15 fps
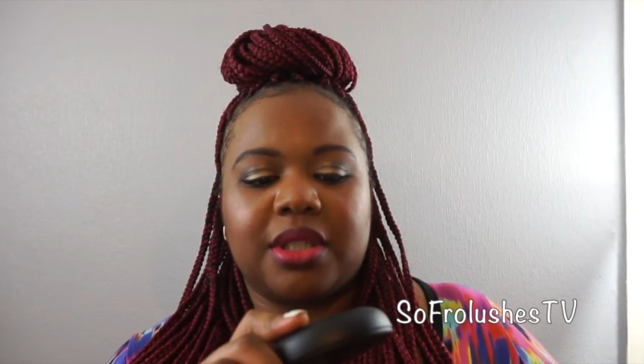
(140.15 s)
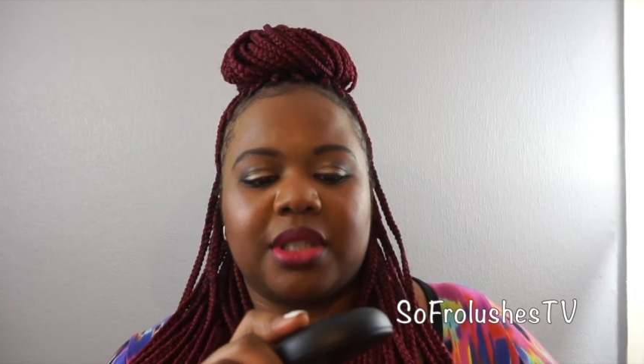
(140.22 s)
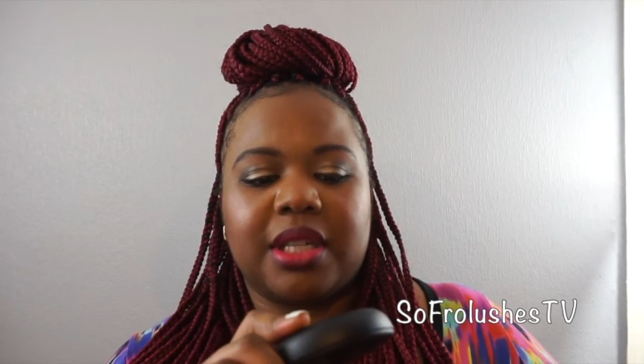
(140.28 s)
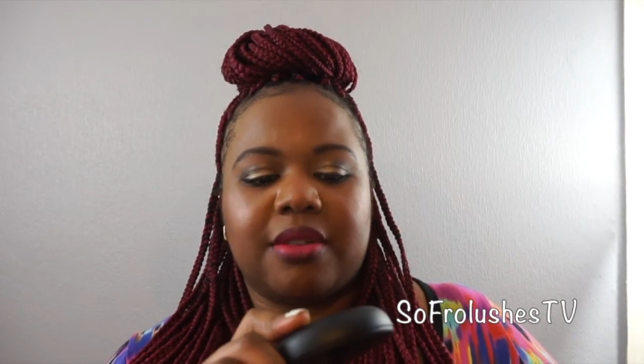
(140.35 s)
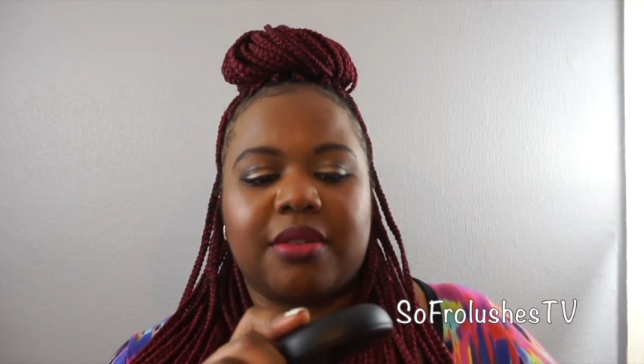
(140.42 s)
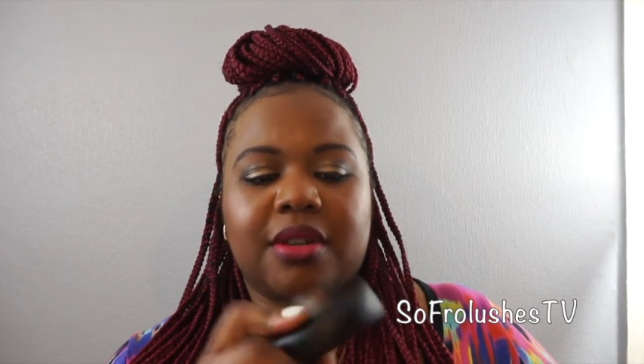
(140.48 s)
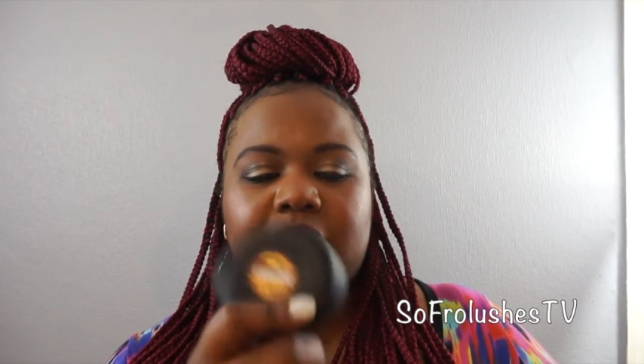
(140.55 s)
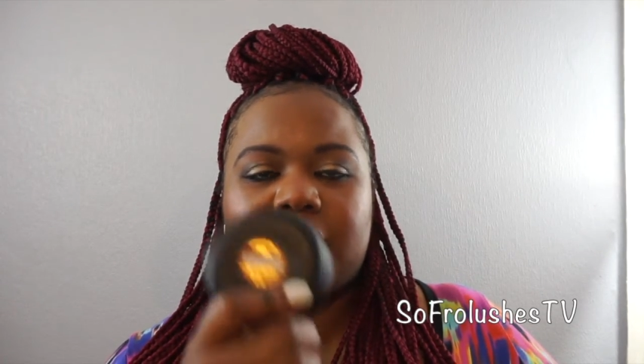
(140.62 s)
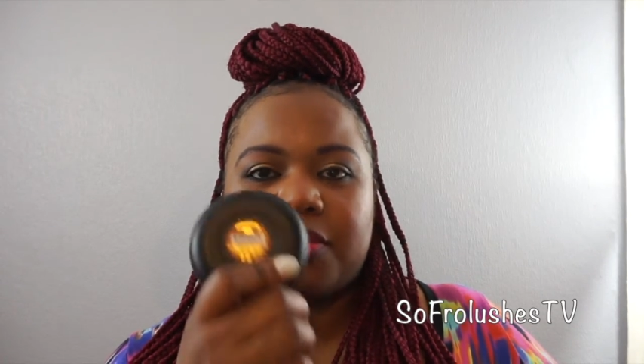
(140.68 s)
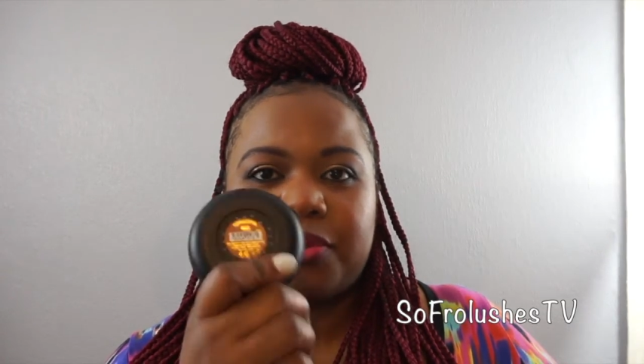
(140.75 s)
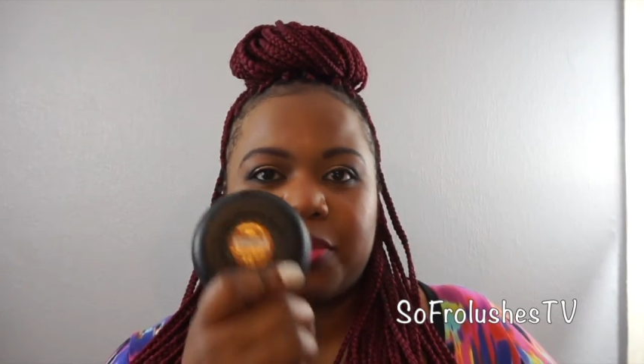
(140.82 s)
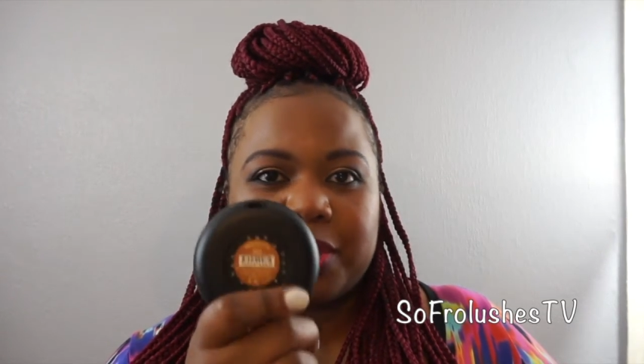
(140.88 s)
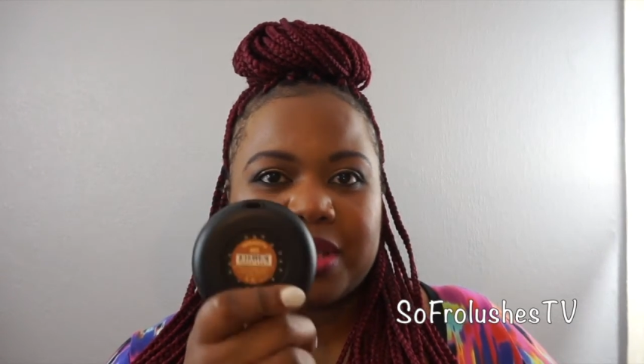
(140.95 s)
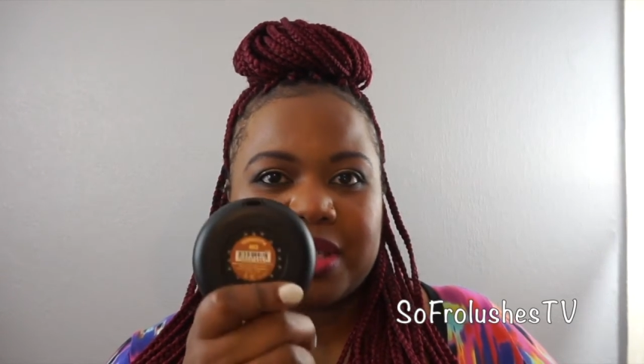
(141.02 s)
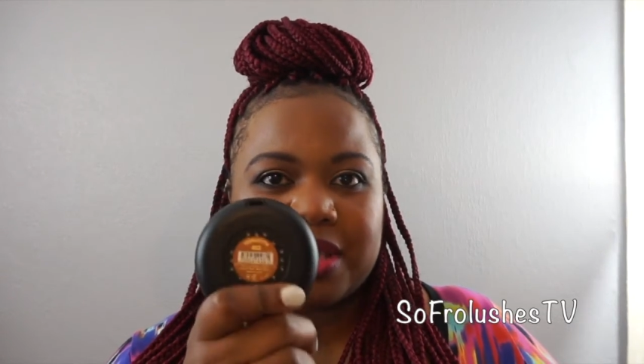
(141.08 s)
Terracotta
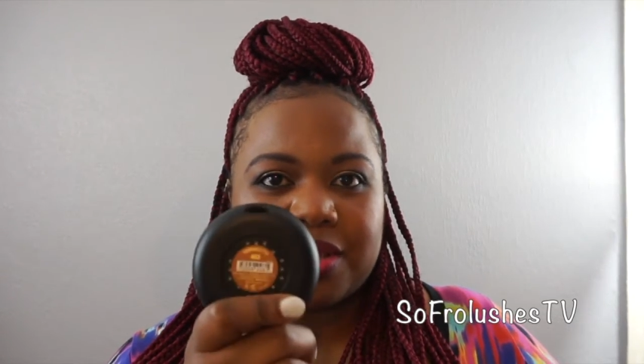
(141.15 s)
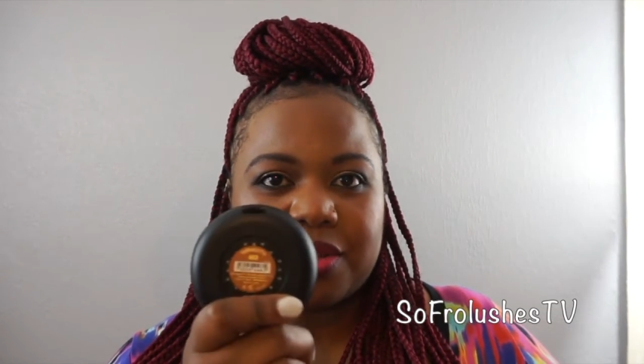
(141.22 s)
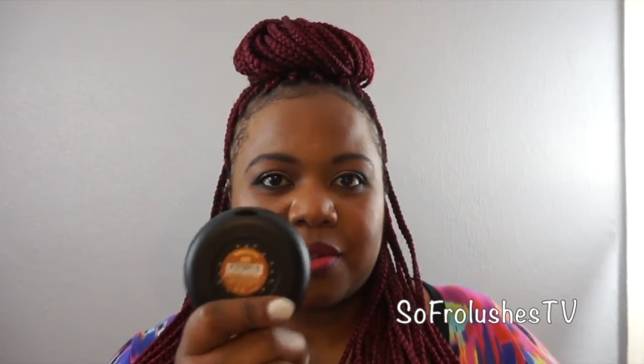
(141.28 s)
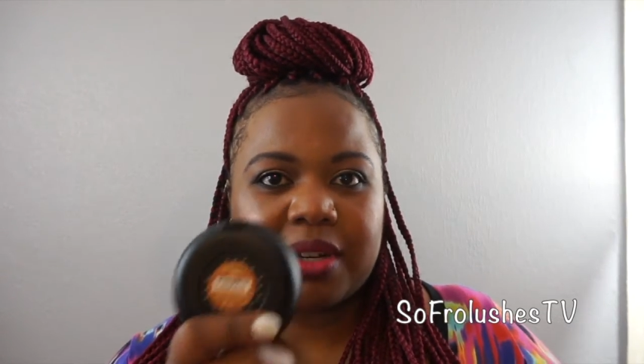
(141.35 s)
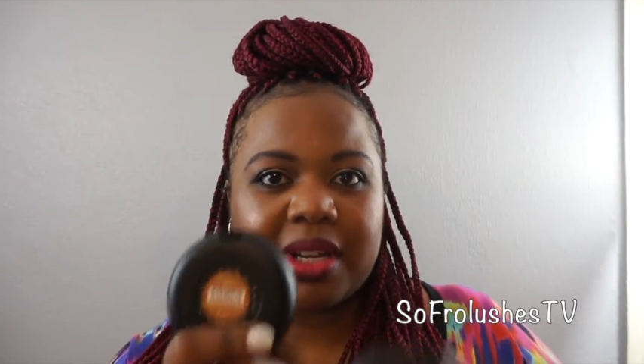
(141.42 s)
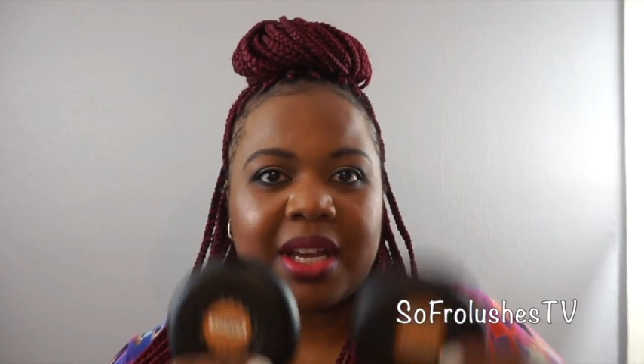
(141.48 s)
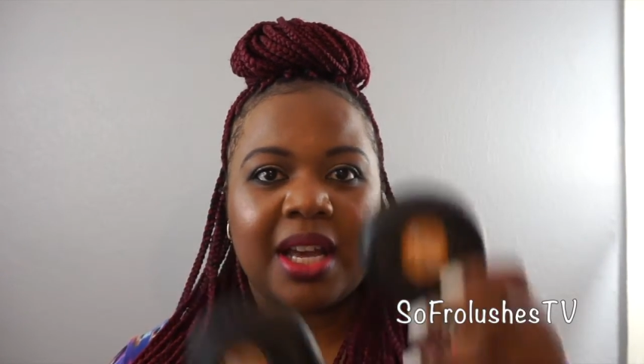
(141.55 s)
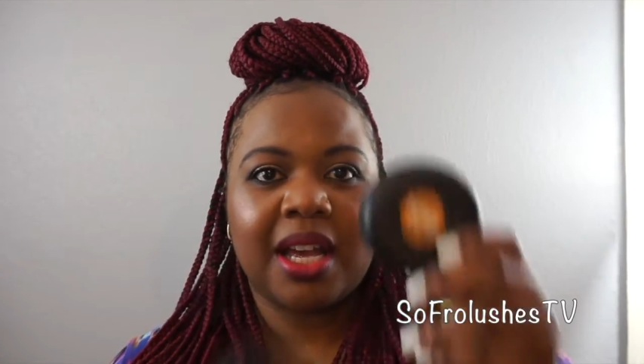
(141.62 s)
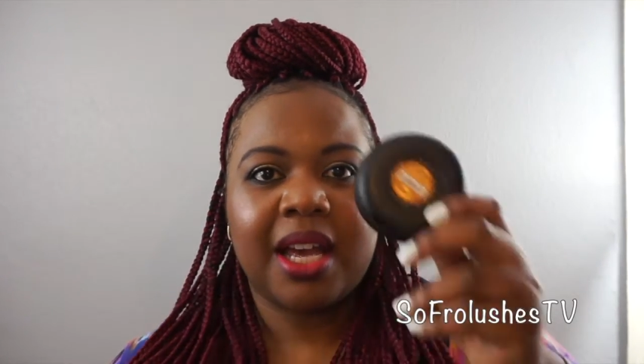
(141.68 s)
463.